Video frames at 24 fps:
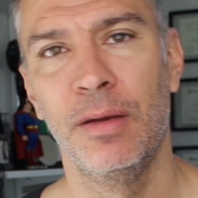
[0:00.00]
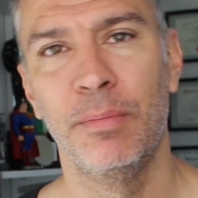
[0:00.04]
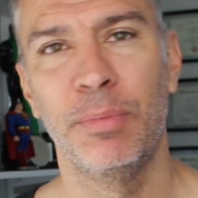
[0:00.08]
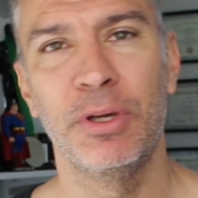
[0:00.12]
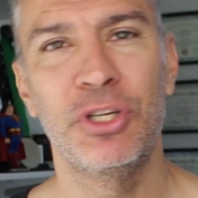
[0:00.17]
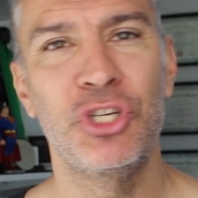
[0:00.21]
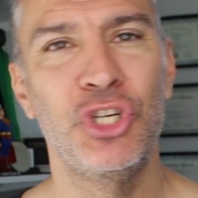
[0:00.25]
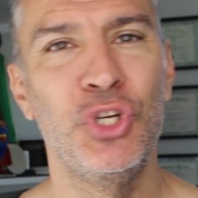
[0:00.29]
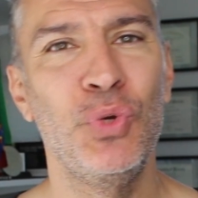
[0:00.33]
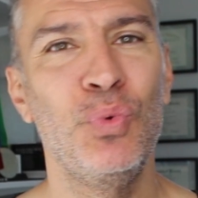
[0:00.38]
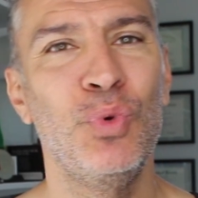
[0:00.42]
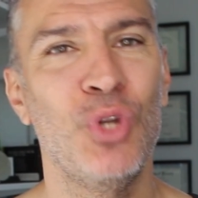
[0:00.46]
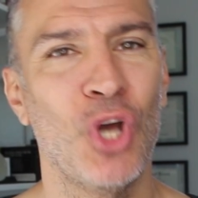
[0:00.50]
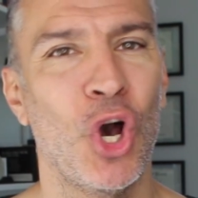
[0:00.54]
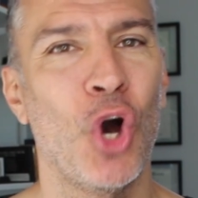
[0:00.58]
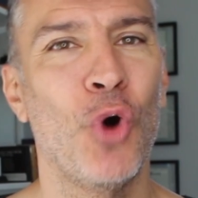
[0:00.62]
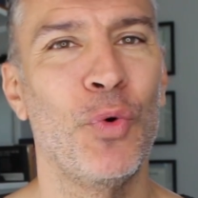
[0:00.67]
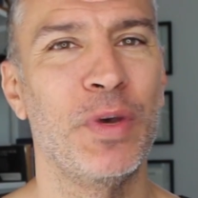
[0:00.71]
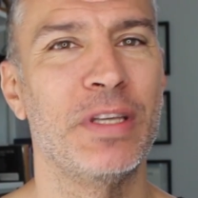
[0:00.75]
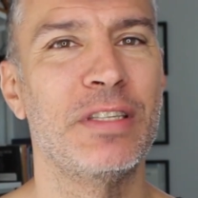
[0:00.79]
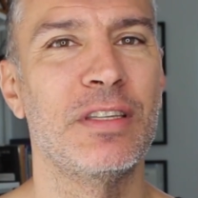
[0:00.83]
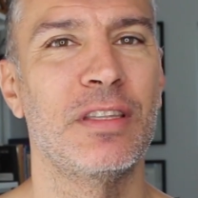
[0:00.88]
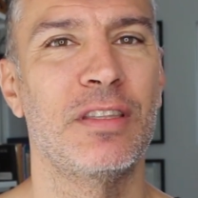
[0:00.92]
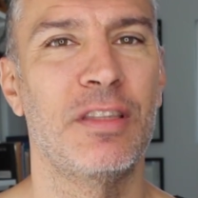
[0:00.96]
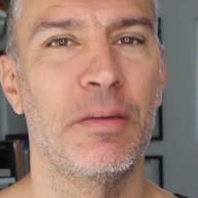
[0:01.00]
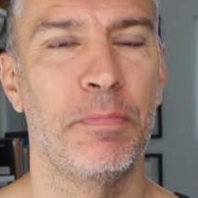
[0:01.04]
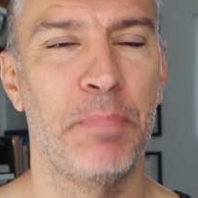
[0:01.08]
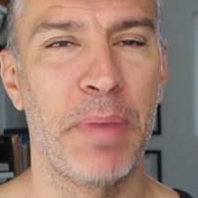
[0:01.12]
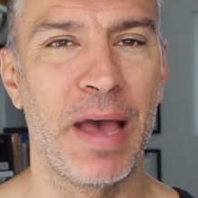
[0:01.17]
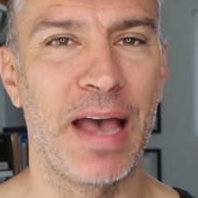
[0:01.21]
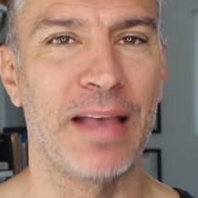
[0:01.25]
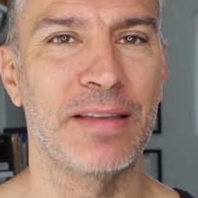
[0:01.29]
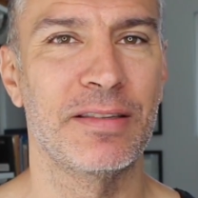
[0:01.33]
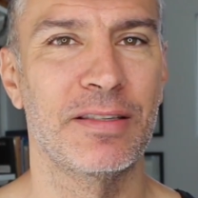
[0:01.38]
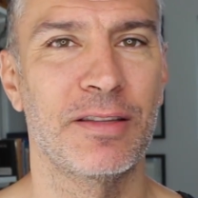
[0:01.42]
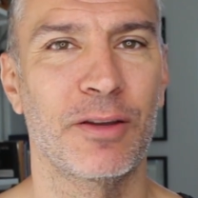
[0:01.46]
but you know isn't the
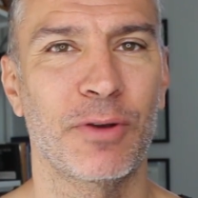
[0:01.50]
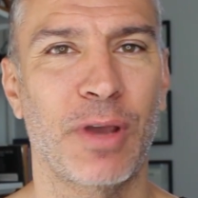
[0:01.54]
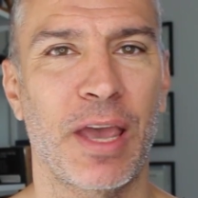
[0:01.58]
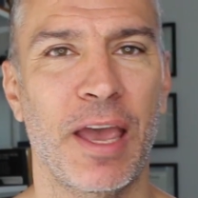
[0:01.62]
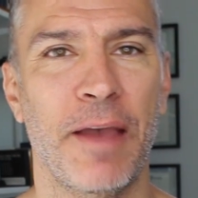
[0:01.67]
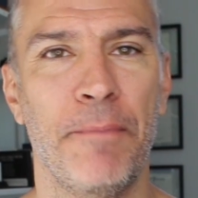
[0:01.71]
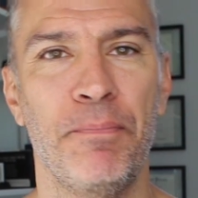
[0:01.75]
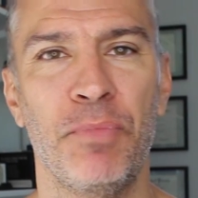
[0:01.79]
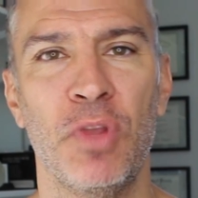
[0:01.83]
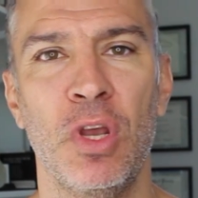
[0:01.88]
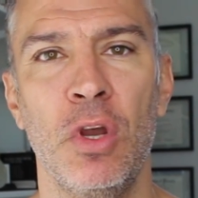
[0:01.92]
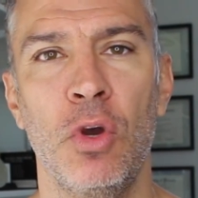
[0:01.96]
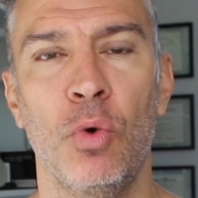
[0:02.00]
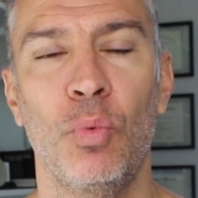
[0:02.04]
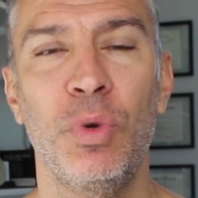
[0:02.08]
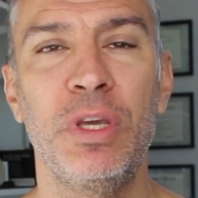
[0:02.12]
best, okay?